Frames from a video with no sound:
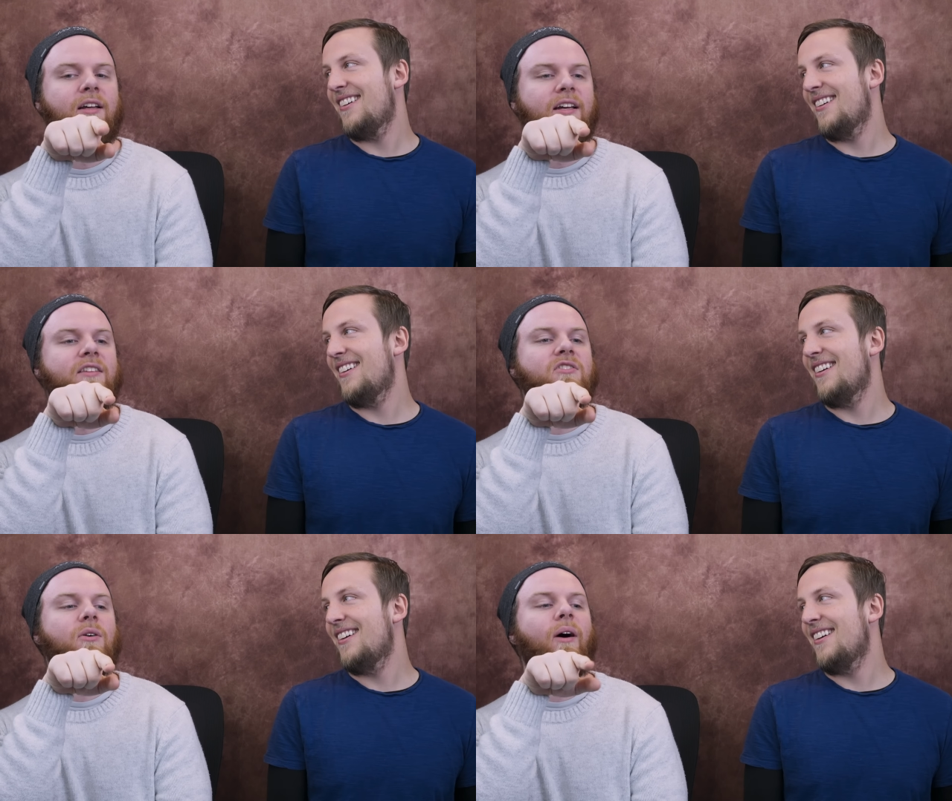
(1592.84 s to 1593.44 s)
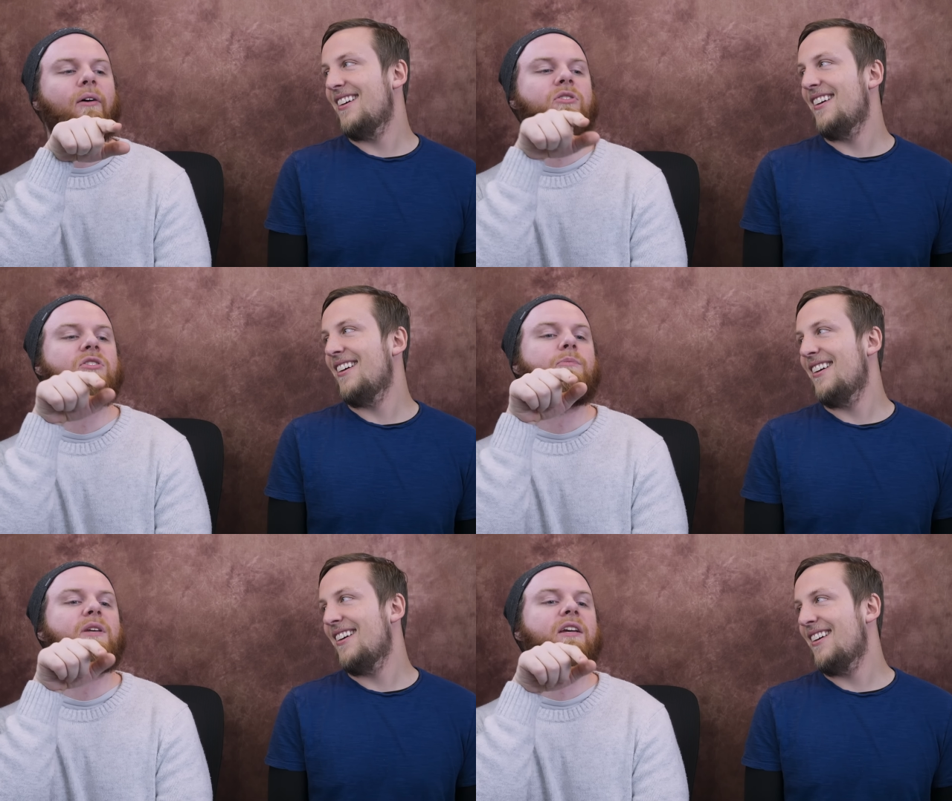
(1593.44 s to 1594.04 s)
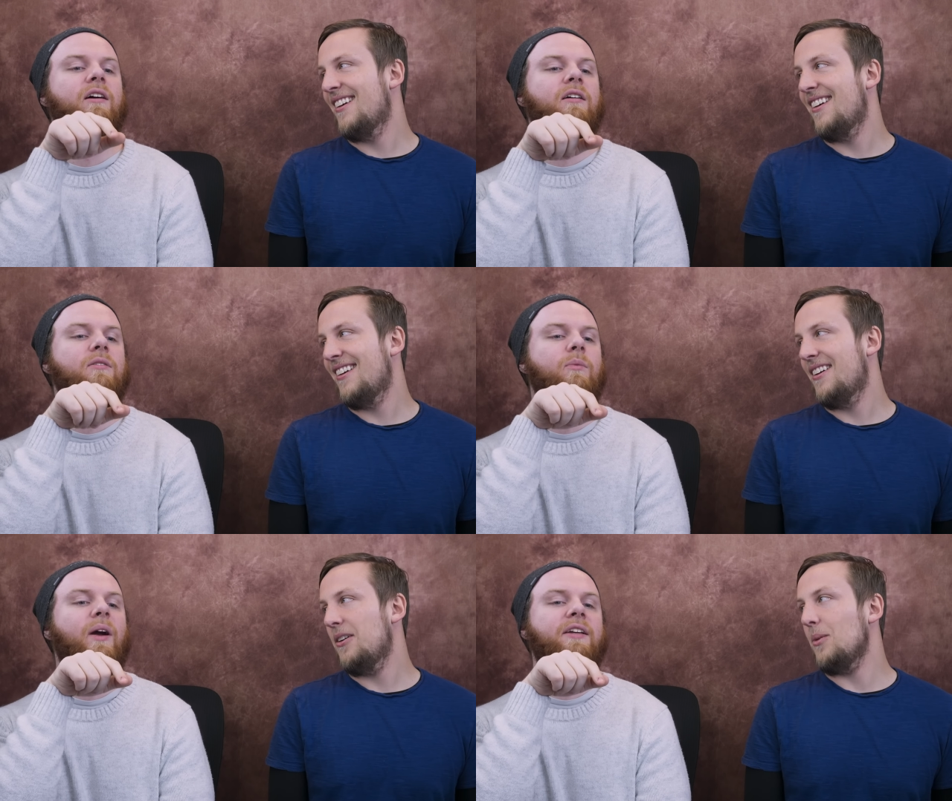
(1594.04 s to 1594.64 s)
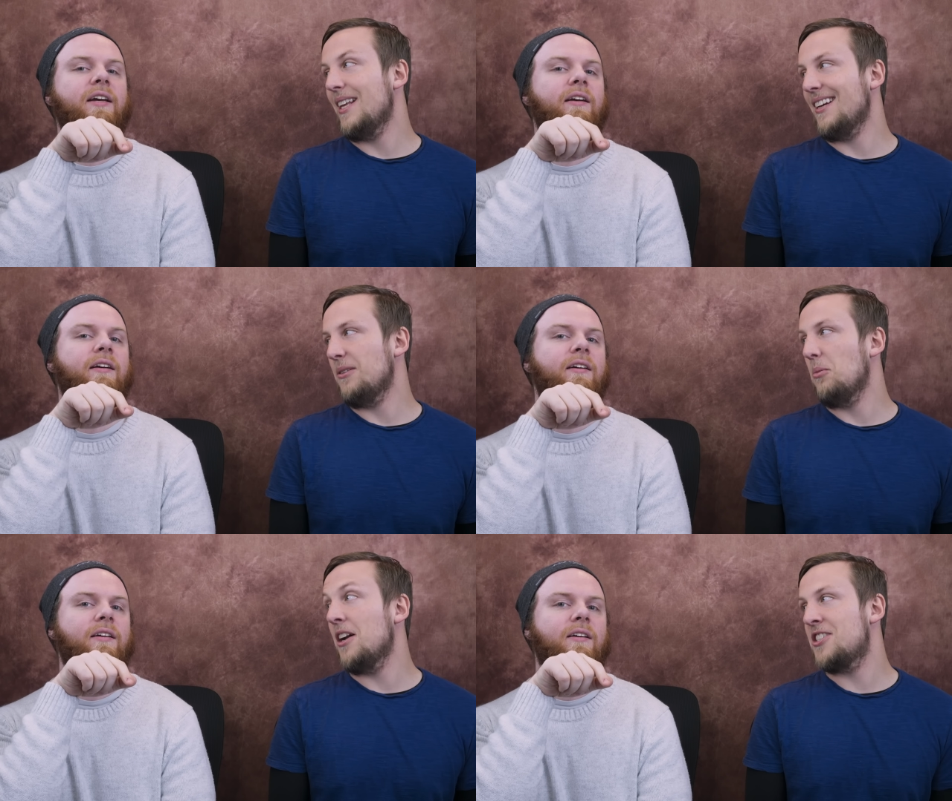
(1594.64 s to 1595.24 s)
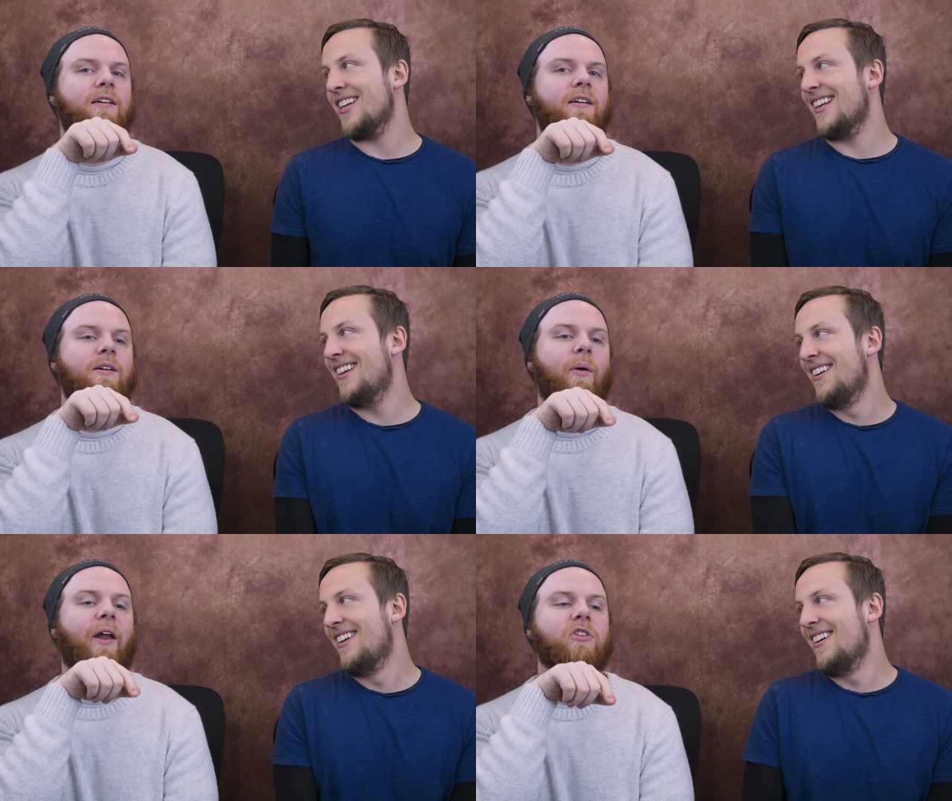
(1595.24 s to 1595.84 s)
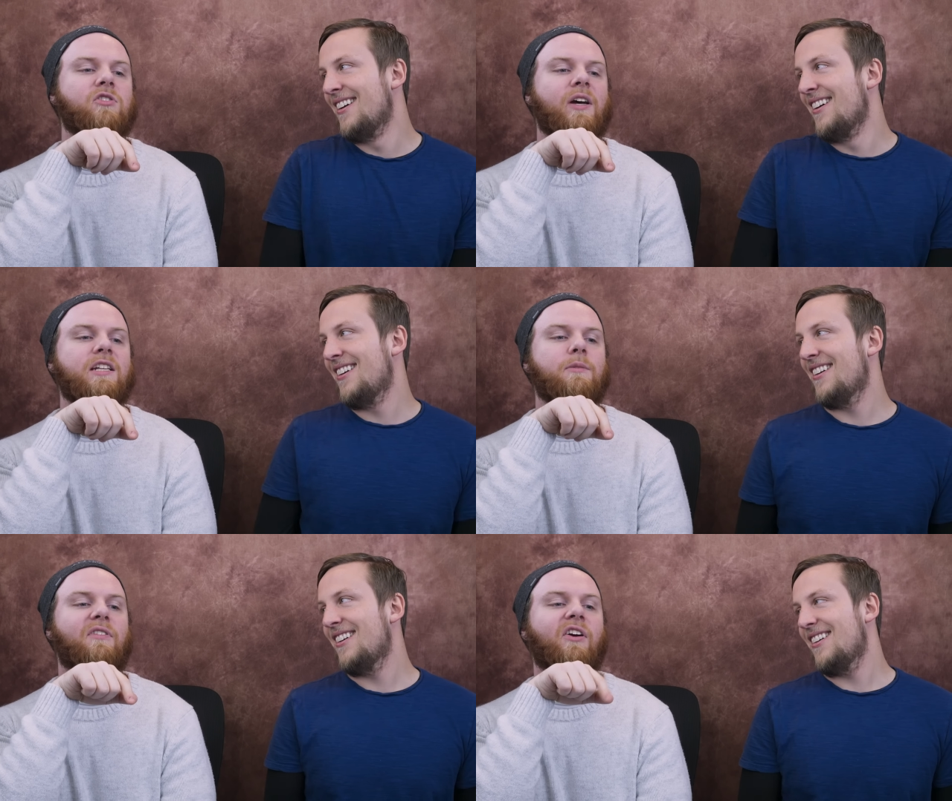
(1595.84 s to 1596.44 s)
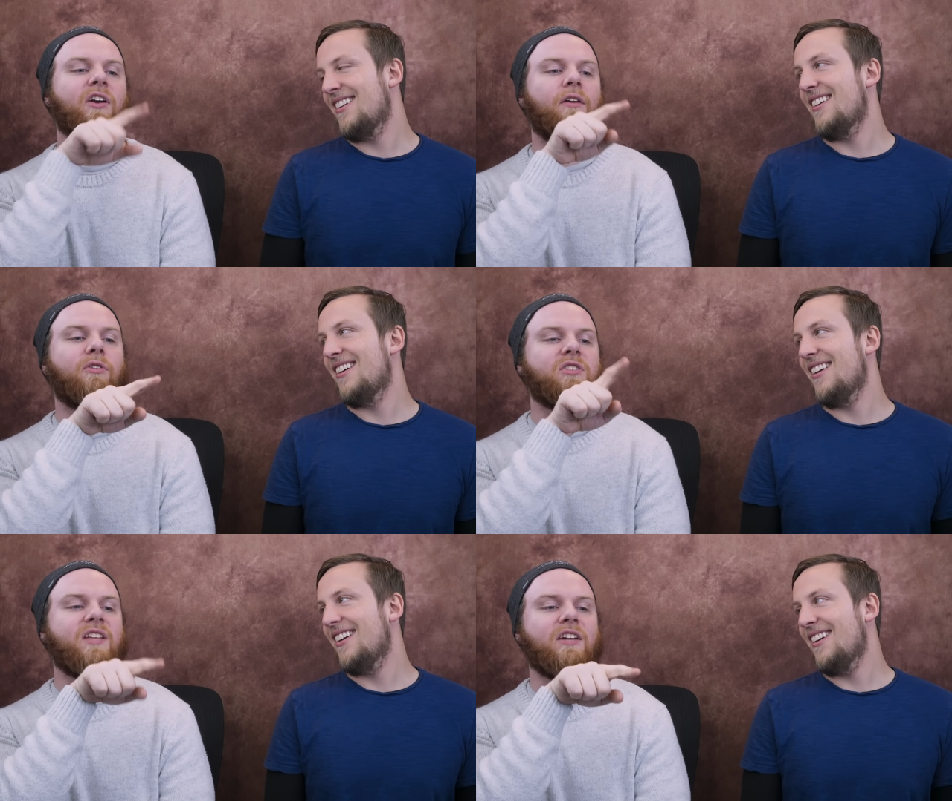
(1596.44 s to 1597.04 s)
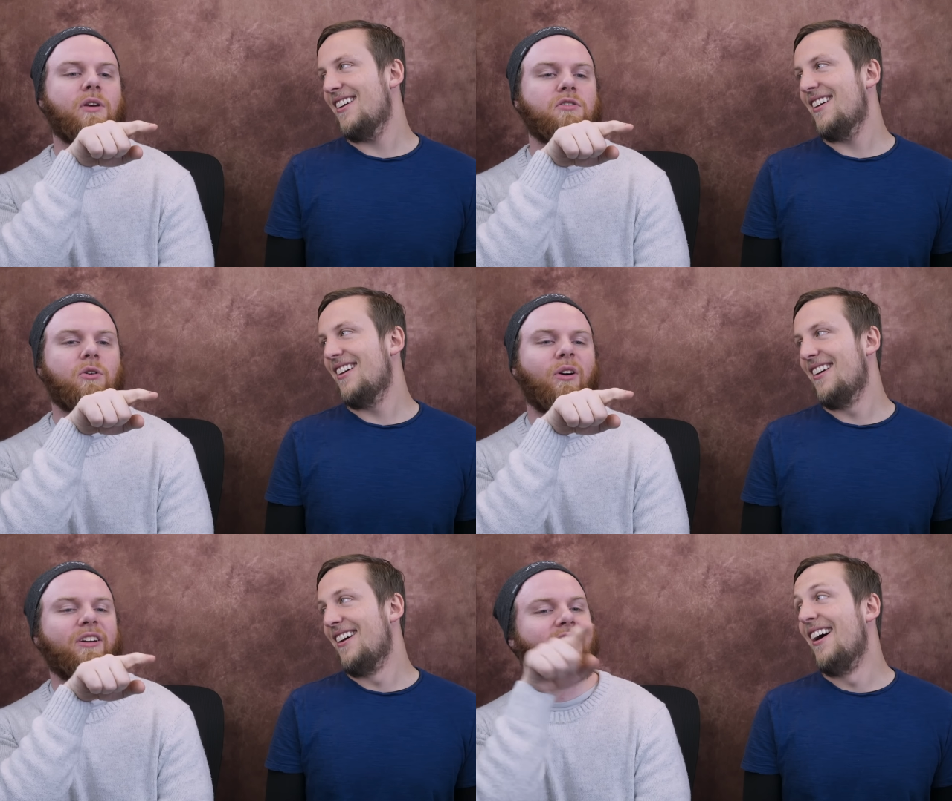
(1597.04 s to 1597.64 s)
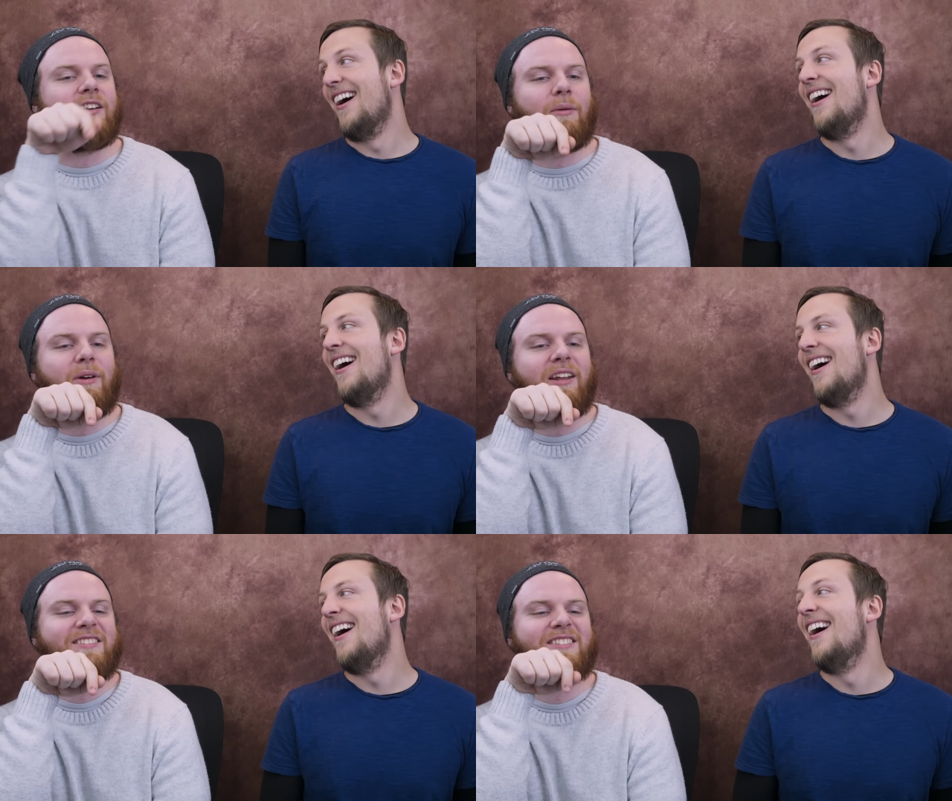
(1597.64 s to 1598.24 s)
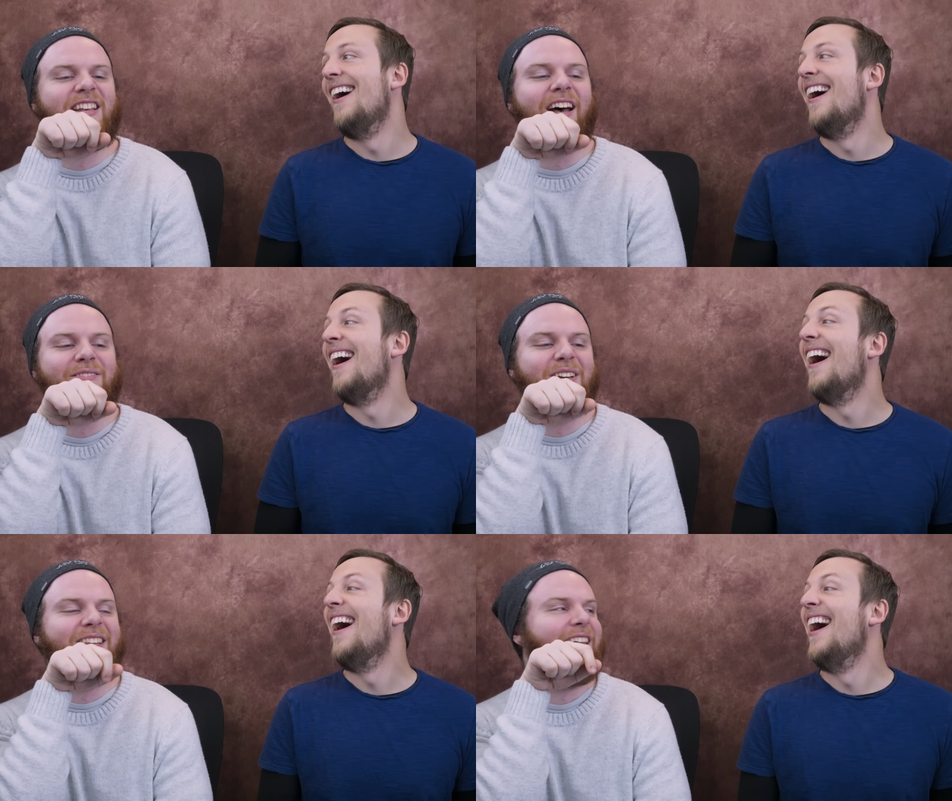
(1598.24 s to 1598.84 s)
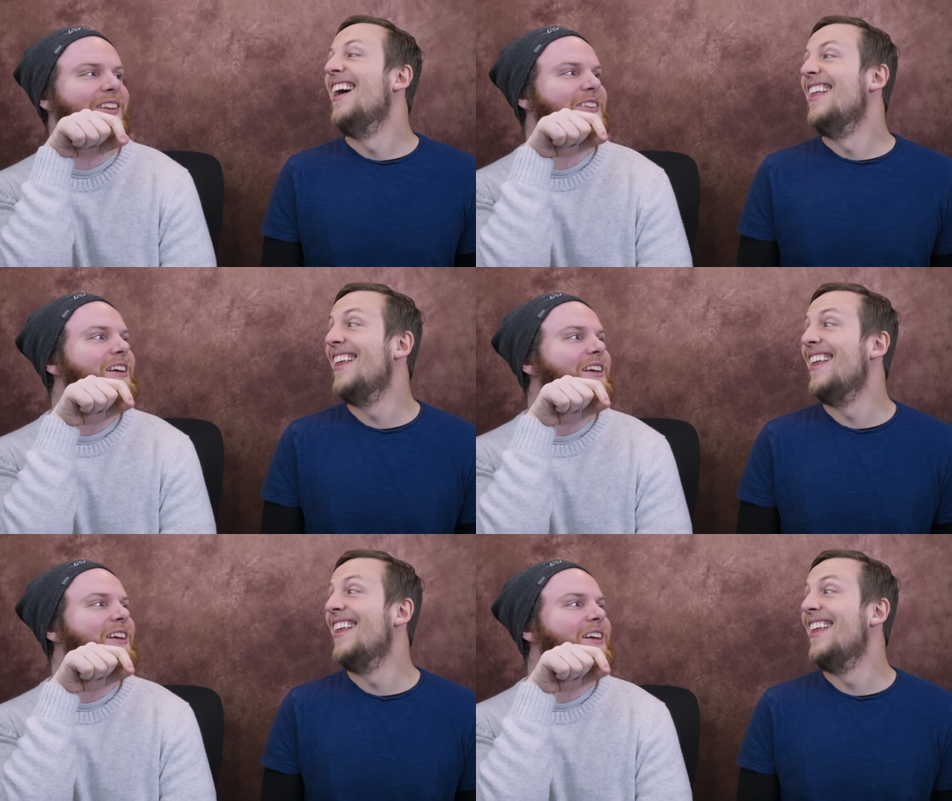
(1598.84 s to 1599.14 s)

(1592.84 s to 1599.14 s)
Speaker 1: and so I will just be here waiting, watching. But also, I need to be very careful because that treasure coin could come inside me and then,